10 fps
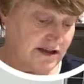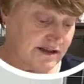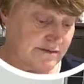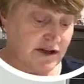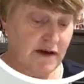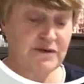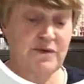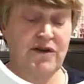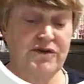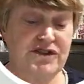sometimes
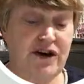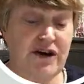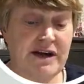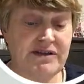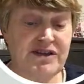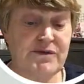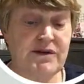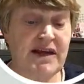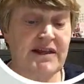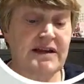with your dies, you
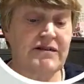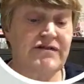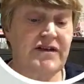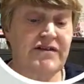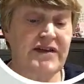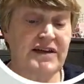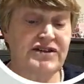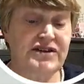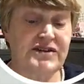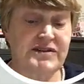will get the little fluffy
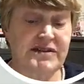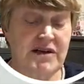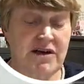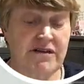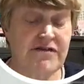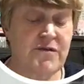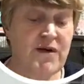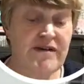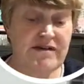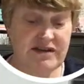edges from
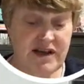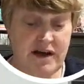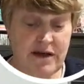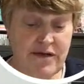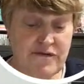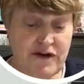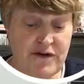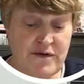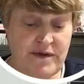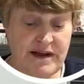where it's cut
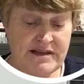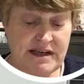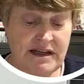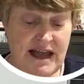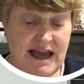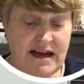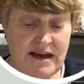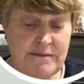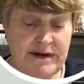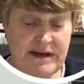through, and there's little
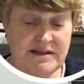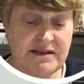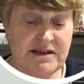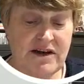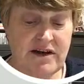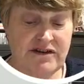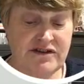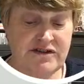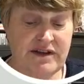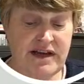hanging pieces like
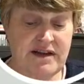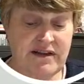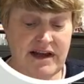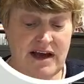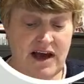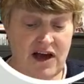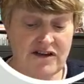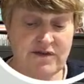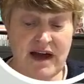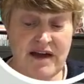just on the end there.
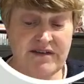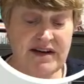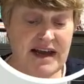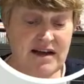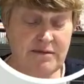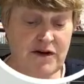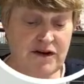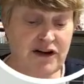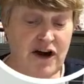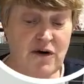So I have a nail
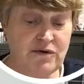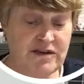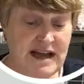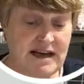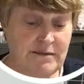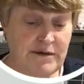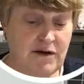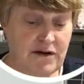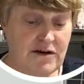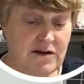block, an old nail
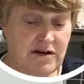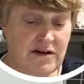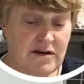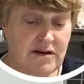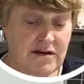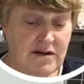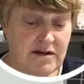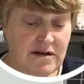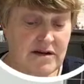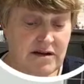block.
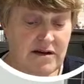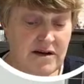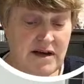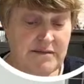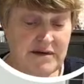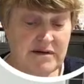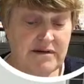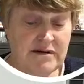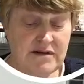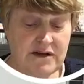I am
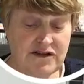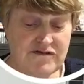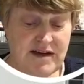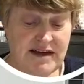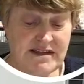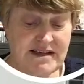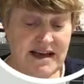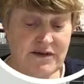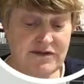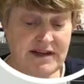a trained
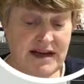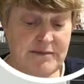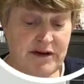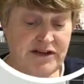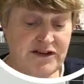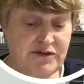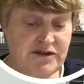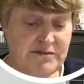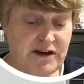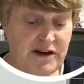nail tech, but I
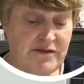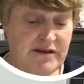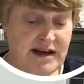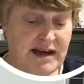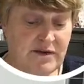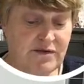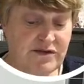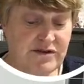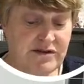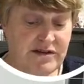do my own nails.